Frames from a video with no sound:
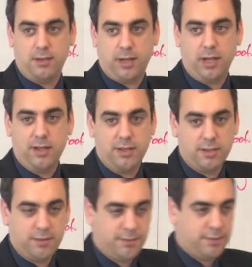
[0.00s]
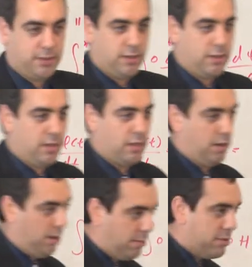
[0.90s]
Okay, that
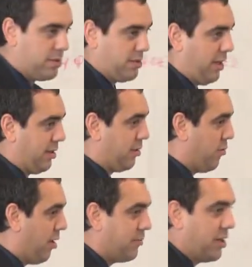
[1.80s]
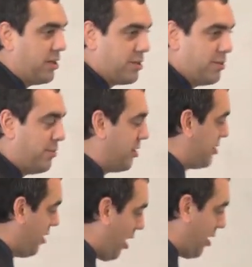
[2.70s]
almost is like the quantum condition, but it's
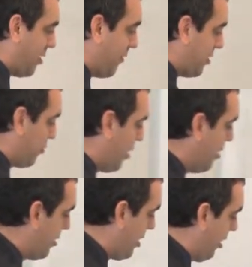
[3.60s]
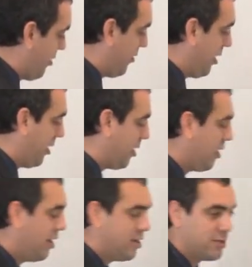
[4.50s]
not. You have this weird thing over here.
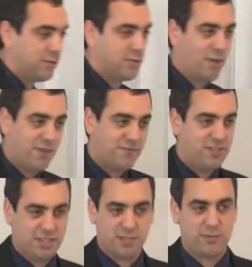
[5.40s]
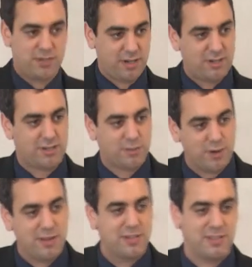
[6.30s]
So in quantum physics, we start to
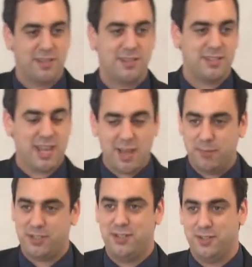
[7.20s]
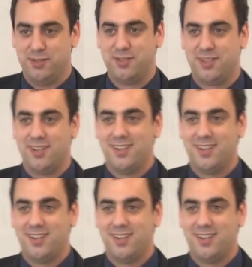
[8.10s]
square these, these amplitudes,